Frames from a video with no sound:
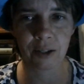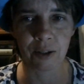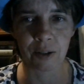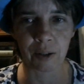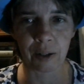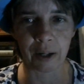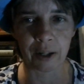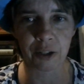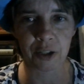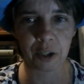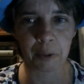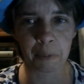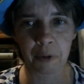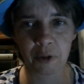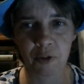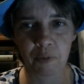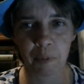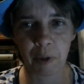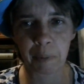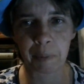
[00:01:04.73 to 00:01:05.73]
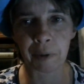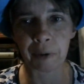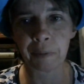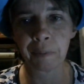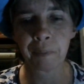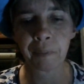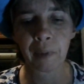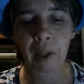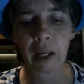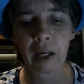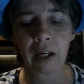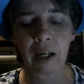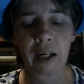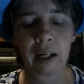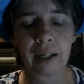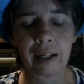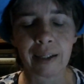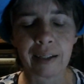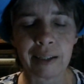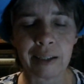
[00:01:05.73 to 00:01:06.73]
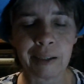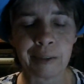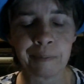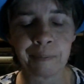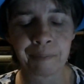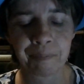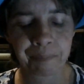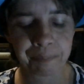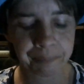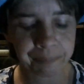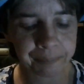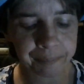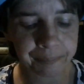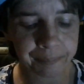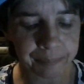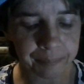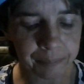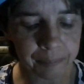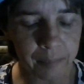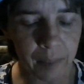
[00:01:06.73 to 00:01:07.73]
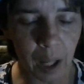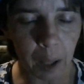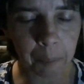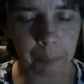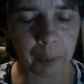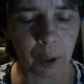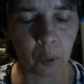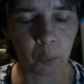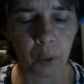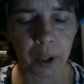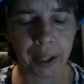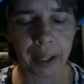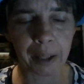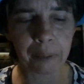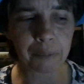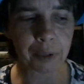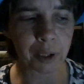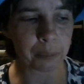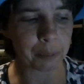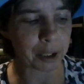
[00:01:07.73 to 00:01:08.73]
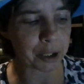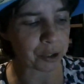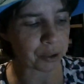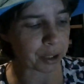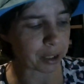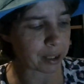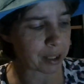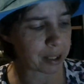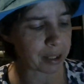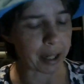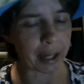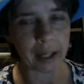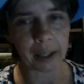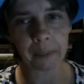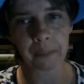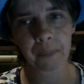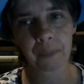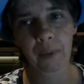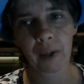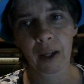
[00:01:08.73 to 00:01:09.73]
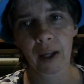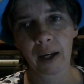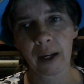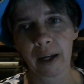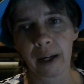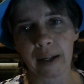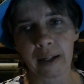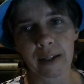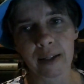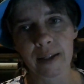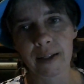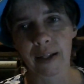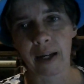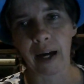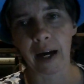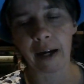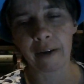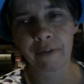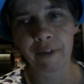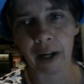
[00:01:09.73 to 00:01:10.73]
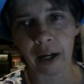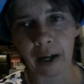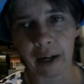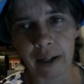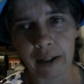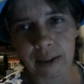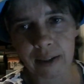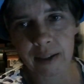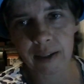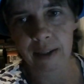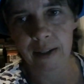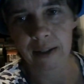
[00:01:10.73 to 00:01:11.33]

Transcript: to large numbers of people. But what I'm going to be doing tonight is I've got